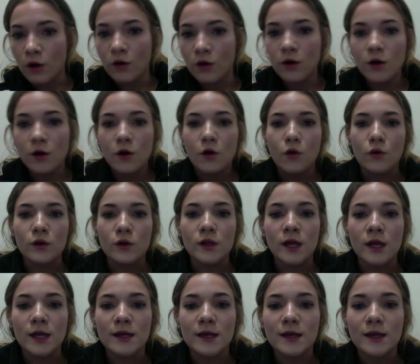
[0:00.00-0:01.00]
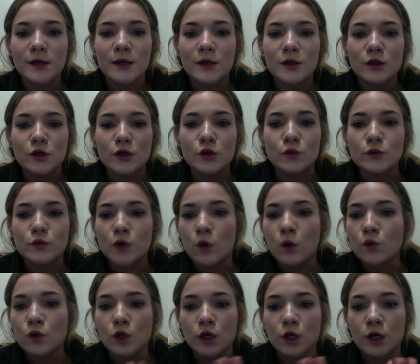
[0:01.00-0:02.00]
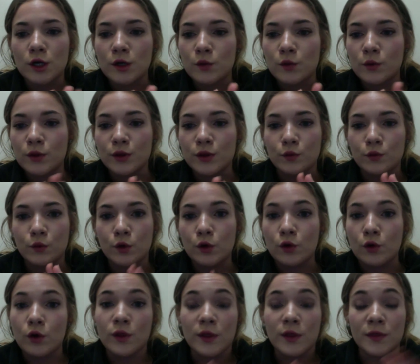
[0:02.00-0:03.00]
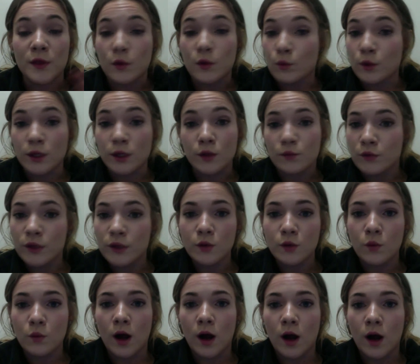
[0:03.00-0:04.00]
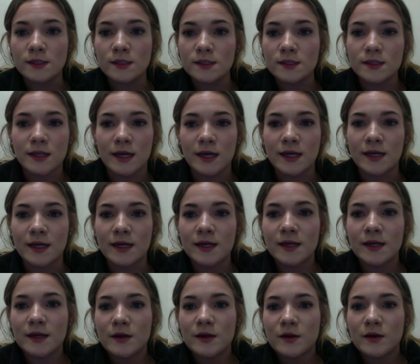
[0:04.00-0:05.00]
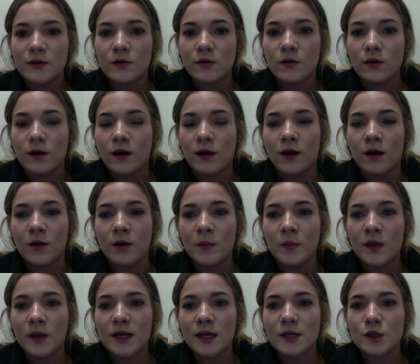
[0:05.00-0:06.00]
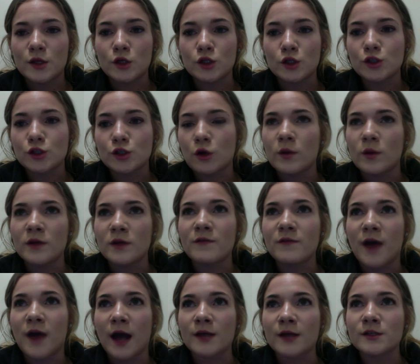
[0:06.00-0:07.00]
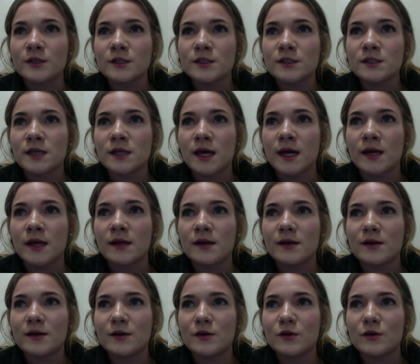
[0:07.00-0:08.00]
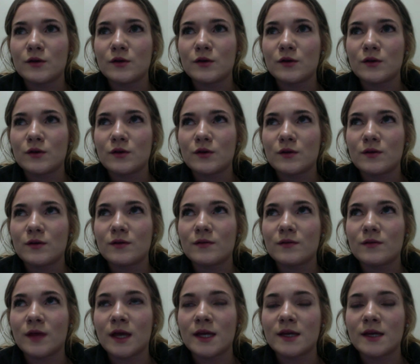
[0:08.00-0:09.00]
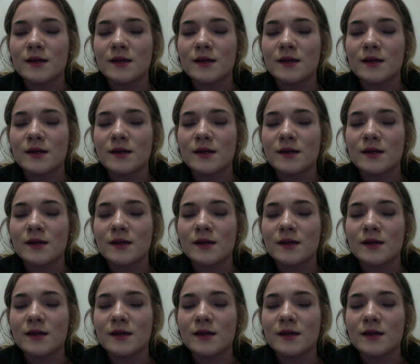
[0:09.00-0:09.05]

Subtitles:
or like you don't look good with the girl that they really really want. Like there's so many factors that like